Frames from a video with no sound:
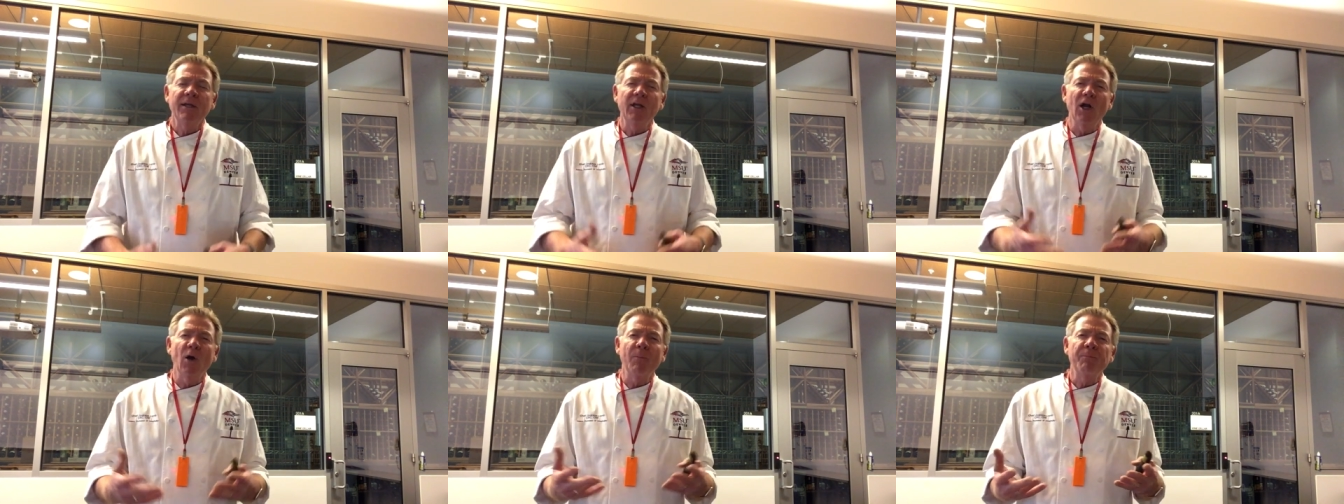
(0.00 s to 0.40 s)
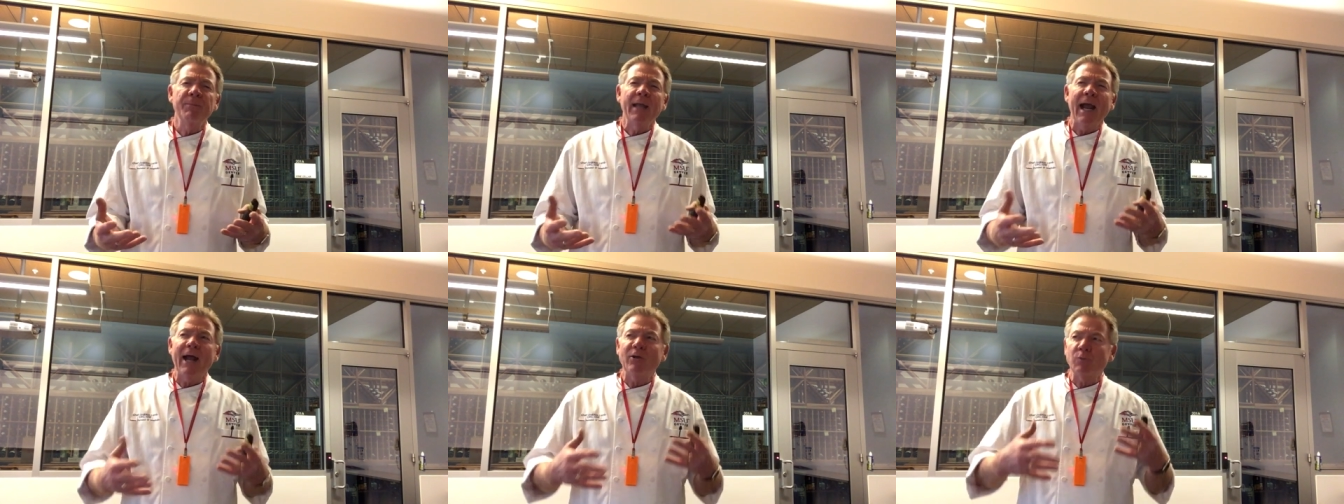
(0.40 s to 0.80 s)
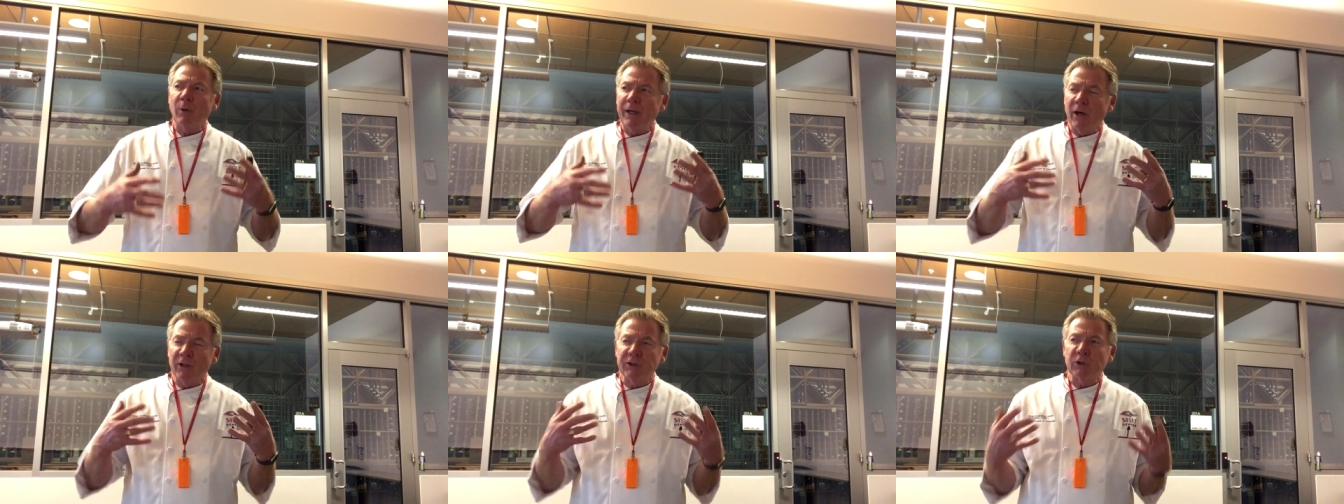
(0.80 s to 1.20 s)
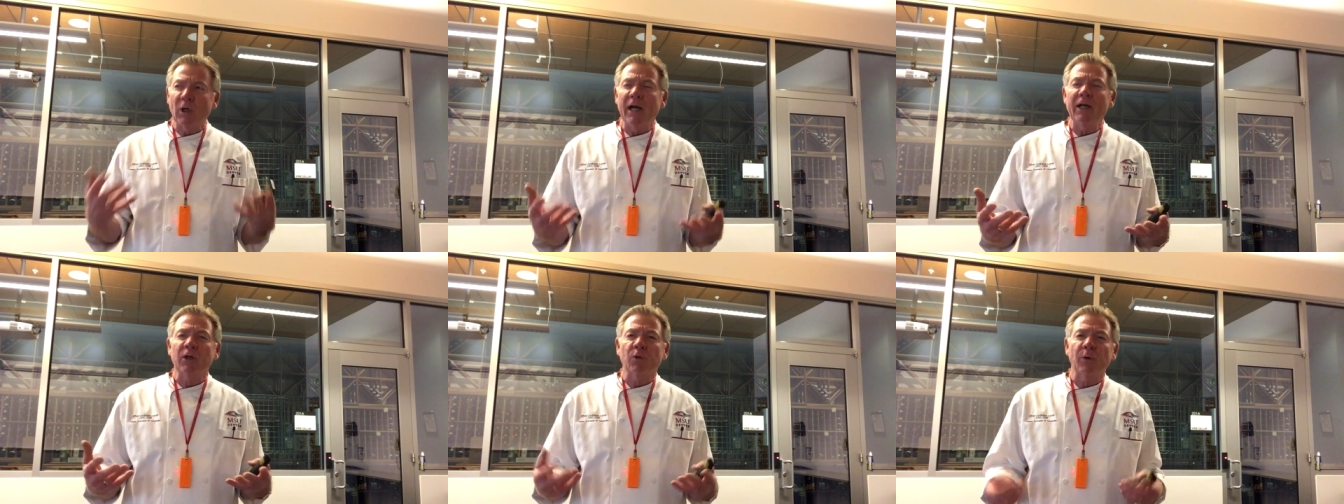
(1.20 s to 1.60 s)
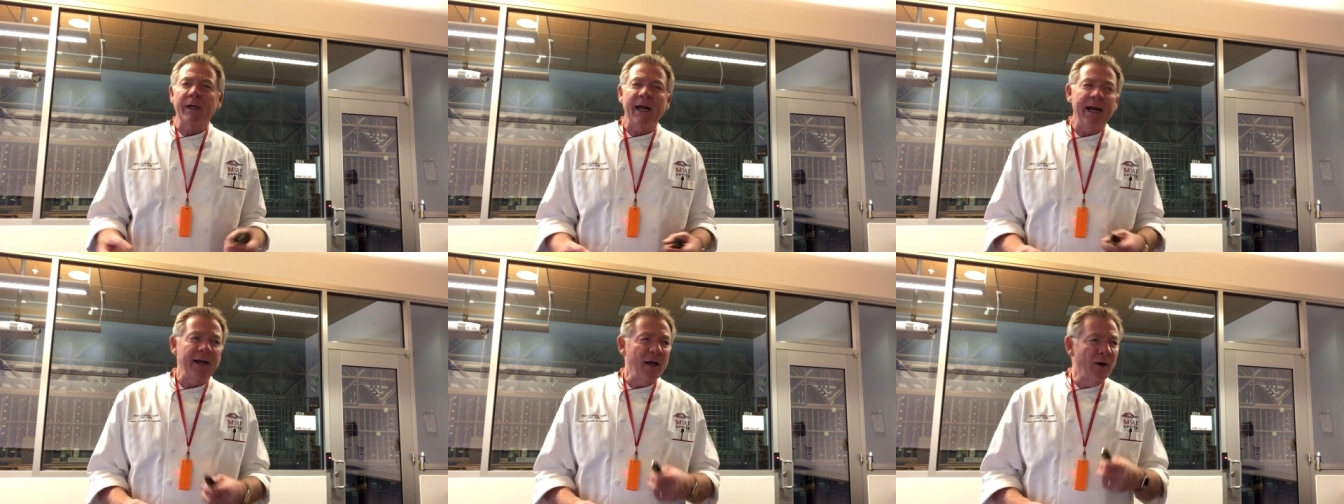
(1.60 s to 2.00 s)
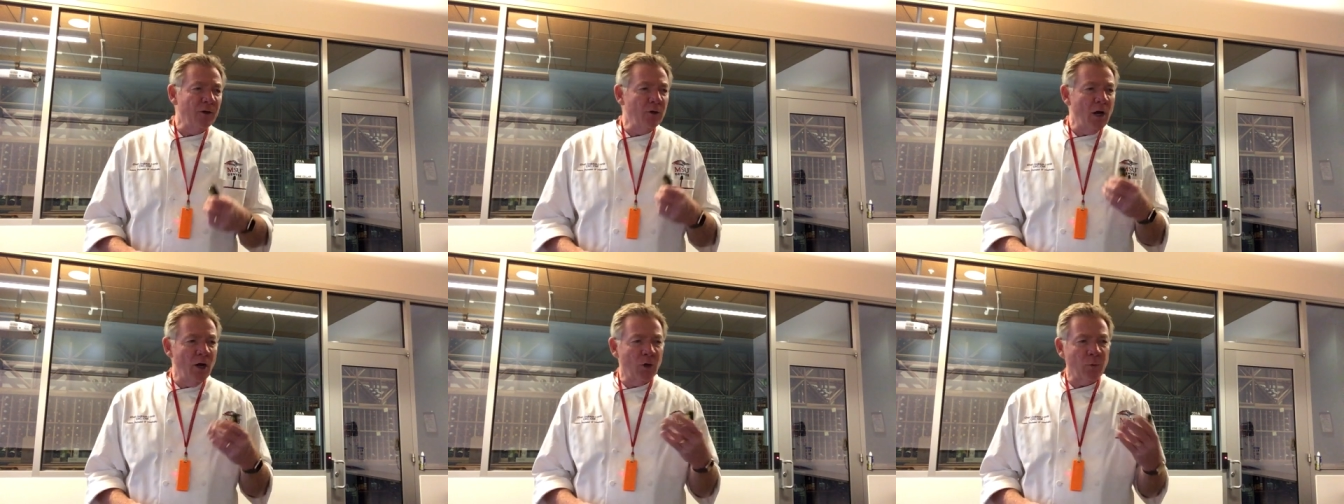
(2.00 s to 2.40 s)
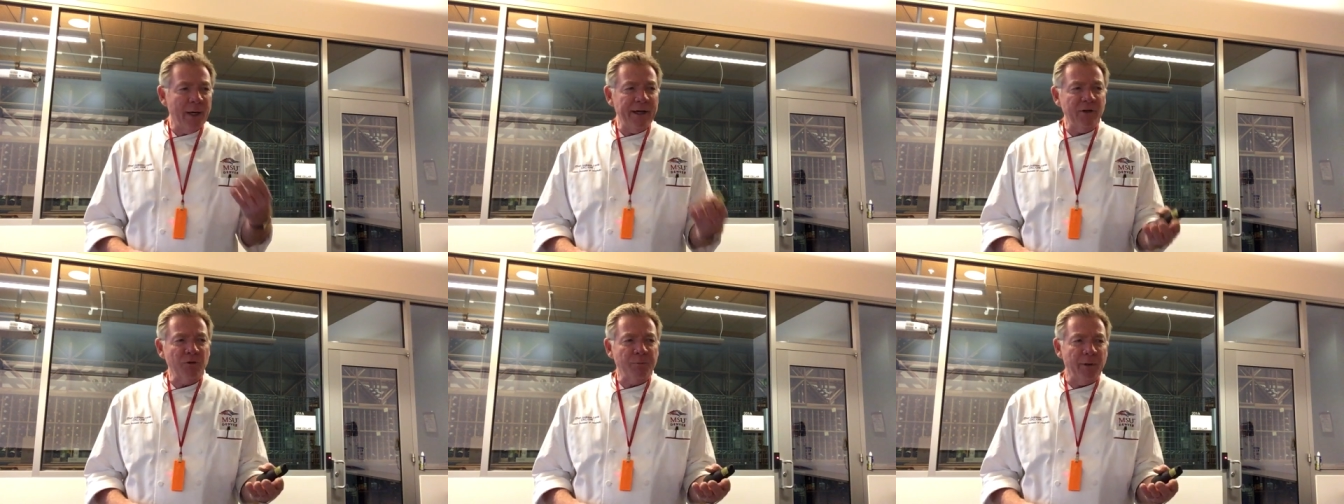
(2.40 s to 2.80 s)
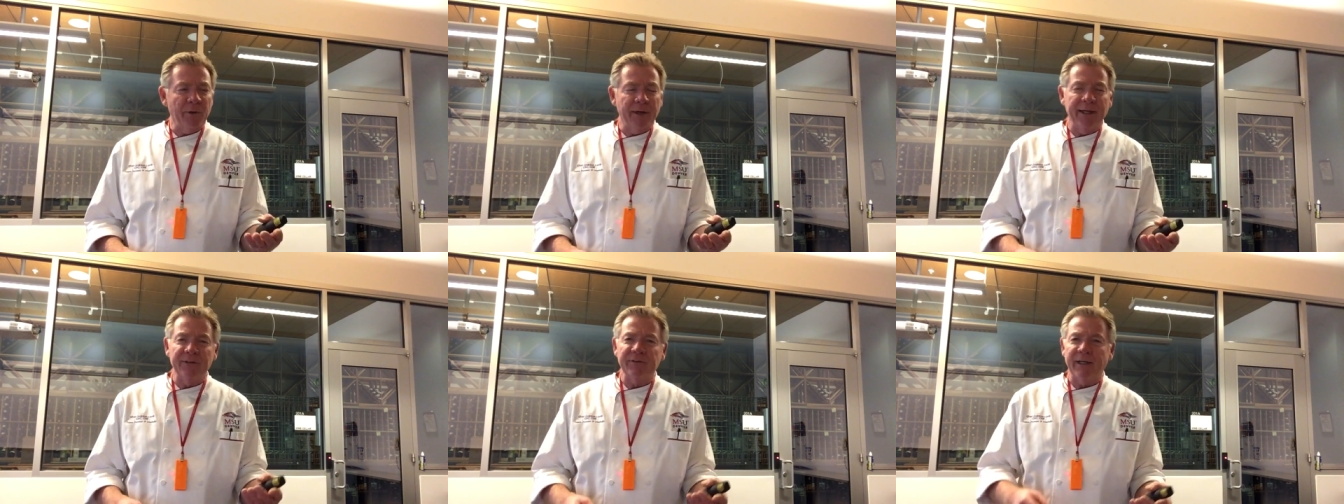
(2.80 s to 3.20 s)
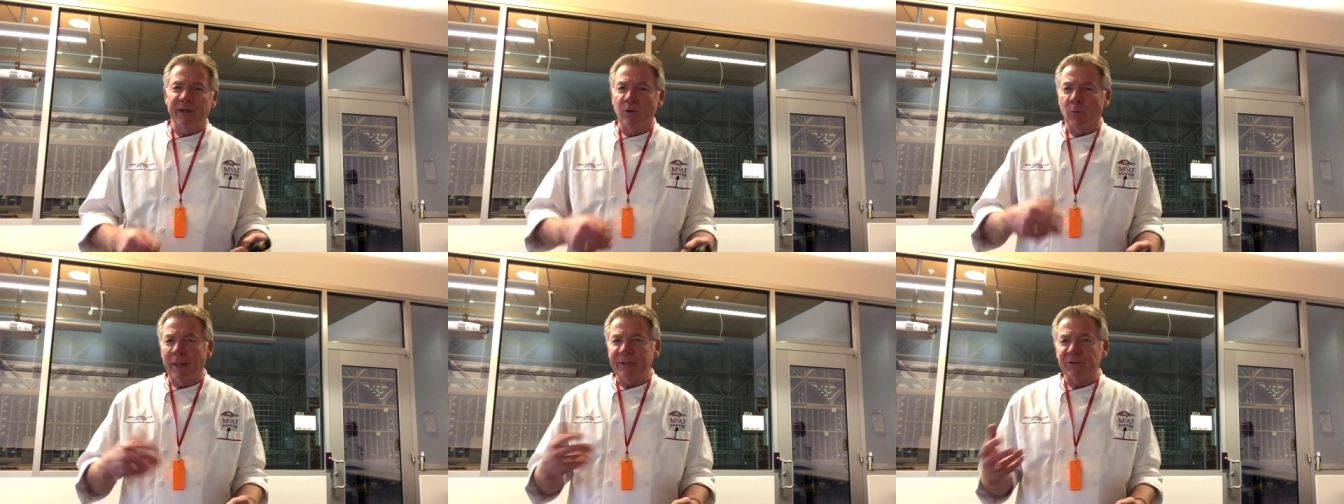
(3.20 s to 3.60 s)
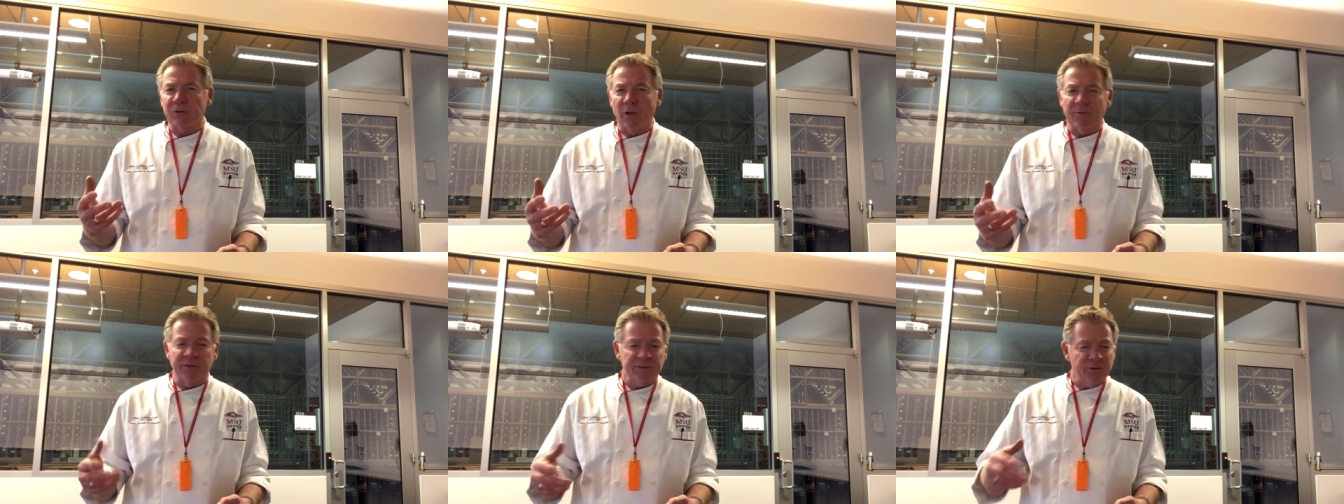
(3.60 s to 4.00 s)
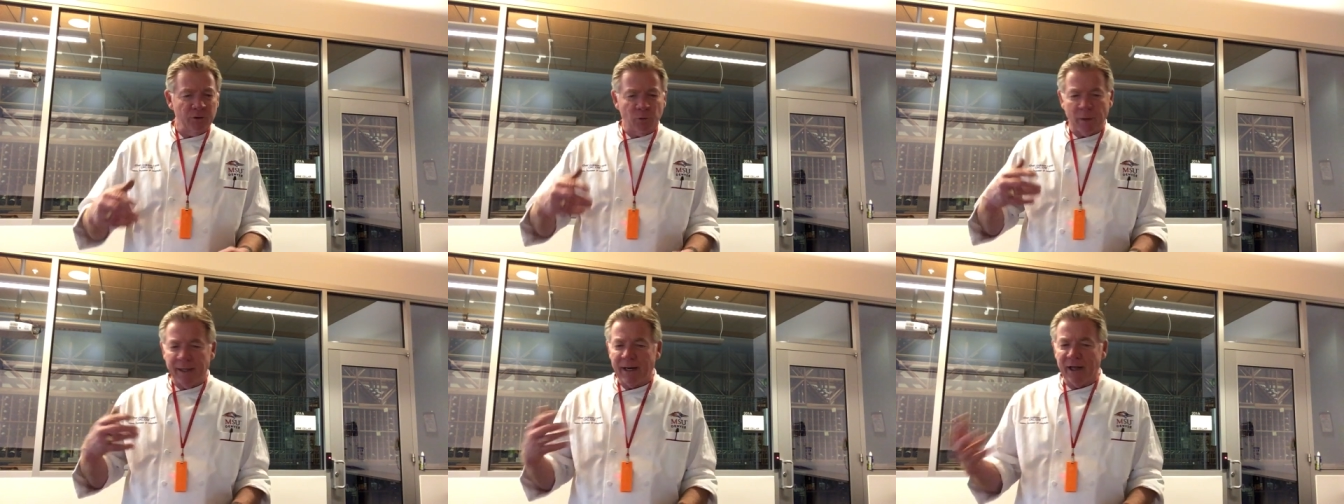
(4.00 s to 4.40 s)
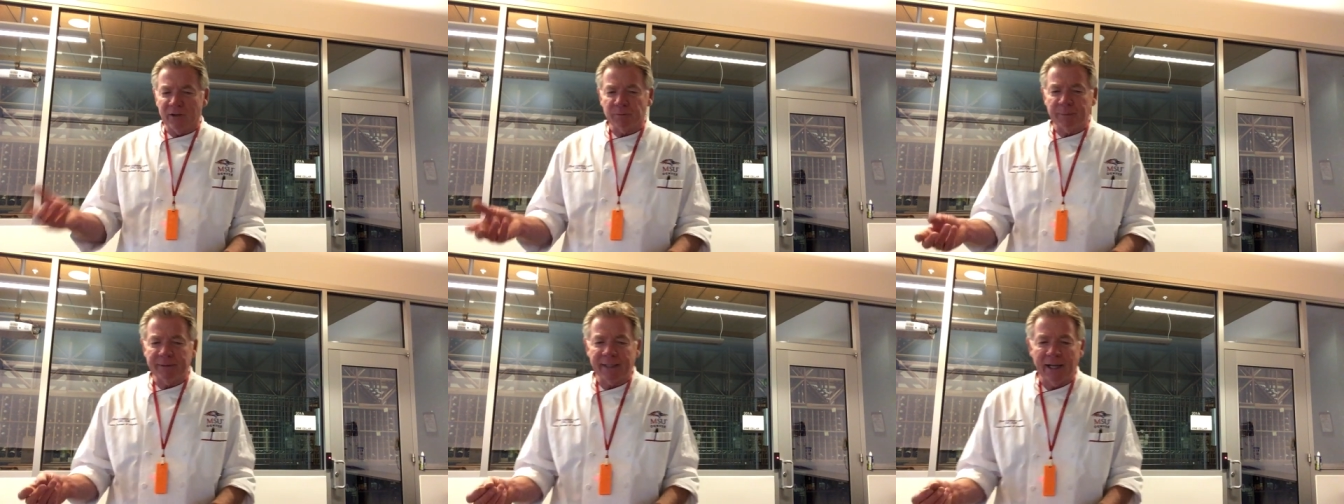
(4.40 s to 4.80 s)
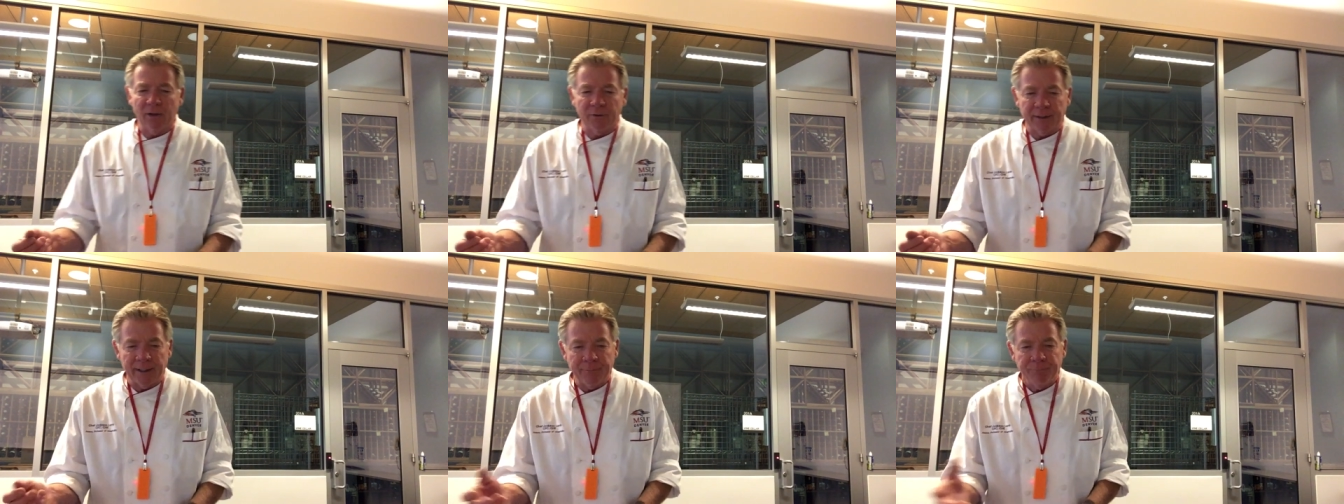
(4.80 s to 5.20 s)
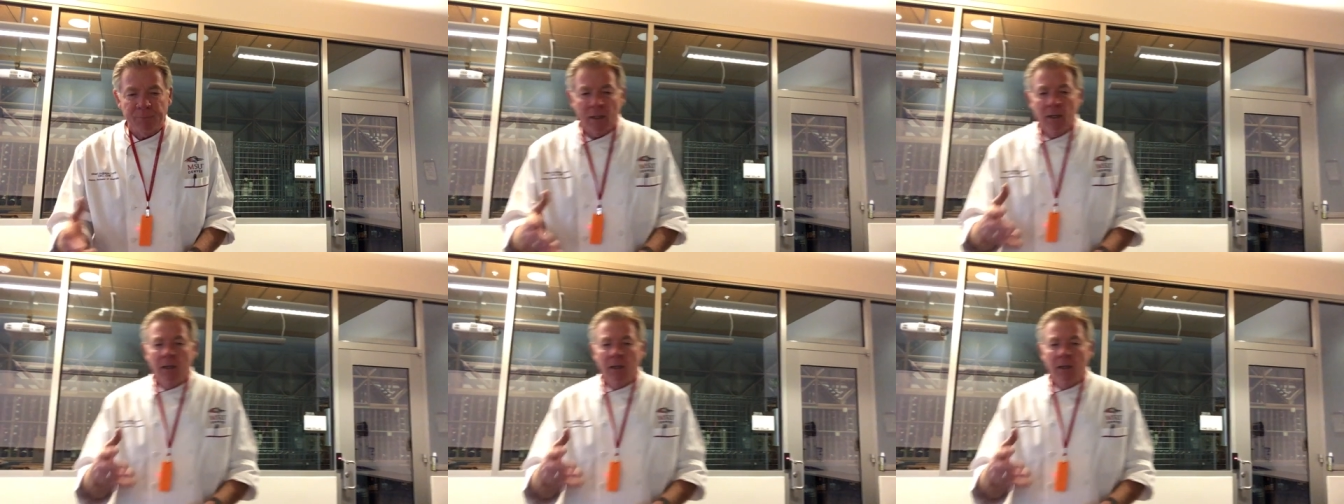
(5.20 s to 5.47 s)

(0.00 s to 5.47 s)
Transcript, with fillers: You know, as we are trying to create a, a great experience and great service and great hospitality,